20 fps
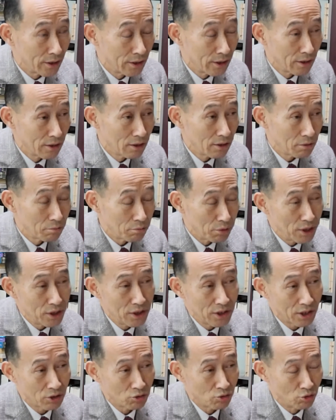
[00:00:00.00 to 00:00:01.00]
so
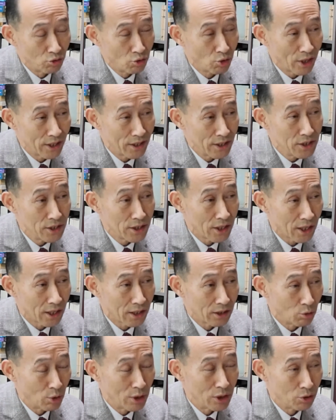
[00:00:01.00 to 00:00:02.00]
pH
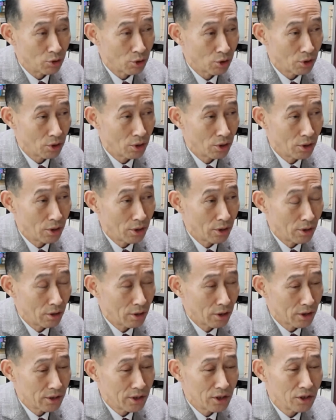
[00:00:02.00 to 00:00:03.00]
technically cannot play
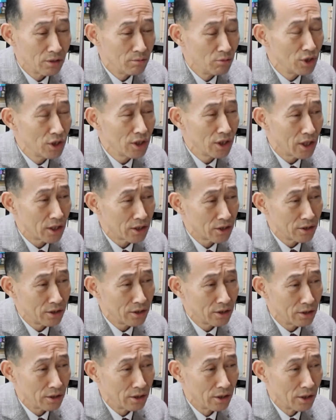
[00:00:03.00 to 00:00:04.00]
its original
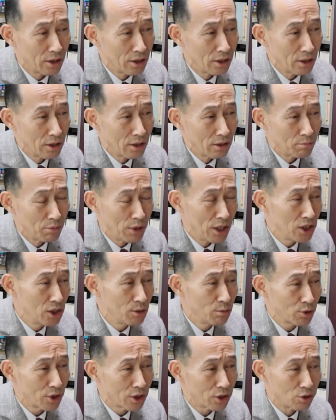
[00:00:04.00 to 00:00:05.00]
role. This
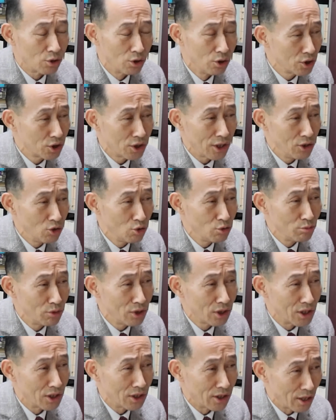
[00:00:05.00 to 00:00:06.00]
strong factor
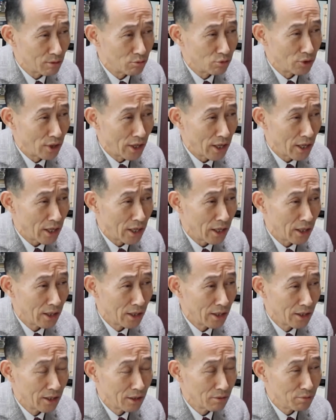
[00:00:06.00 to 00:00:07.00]
is active
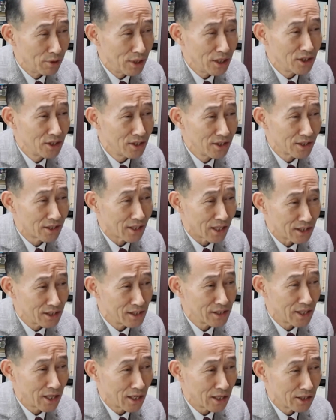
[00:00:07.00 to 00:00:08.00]
chlorine, and
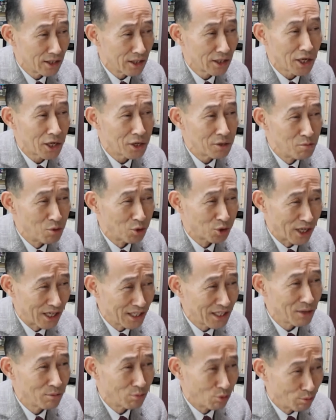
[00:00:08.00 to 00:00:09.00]
in fact, there are
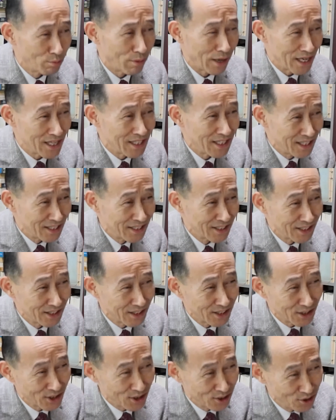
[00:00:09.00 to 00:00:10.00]
other radical
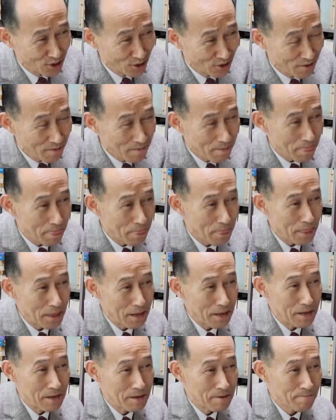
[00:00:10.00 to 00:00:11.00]
substances in the
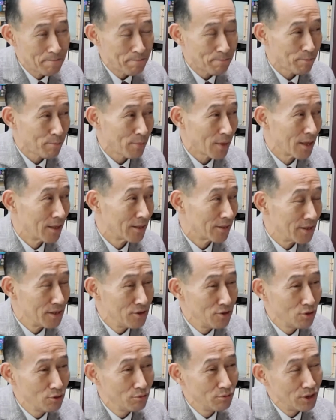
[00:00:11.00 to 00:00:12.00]
water besides the
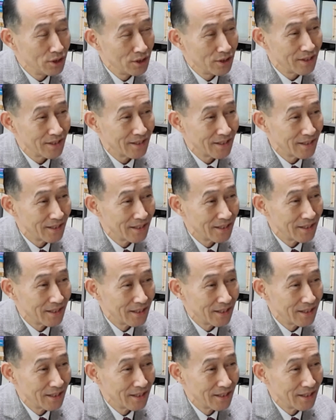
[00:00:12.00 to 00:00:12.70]
active chlorine.